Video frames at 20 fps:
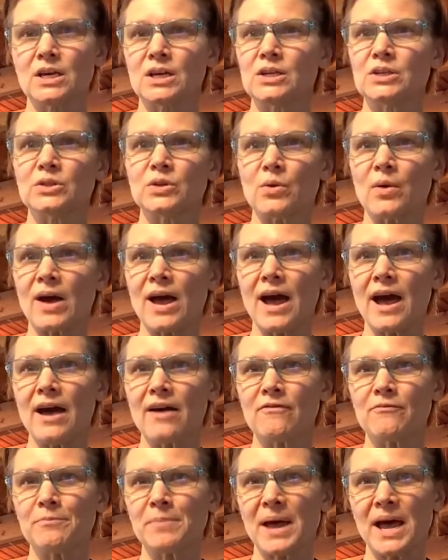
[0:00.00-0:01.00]
So a
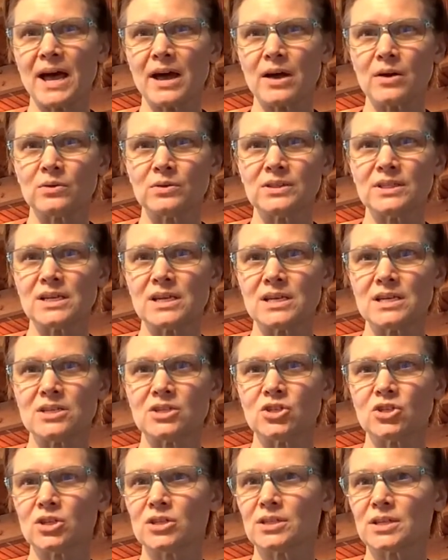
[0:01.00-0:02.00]
half pound
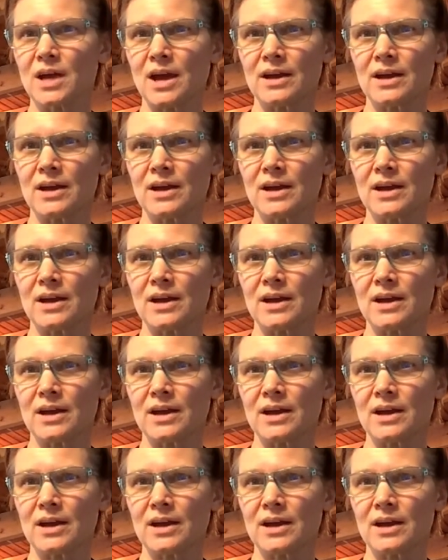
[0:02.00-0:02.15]
is just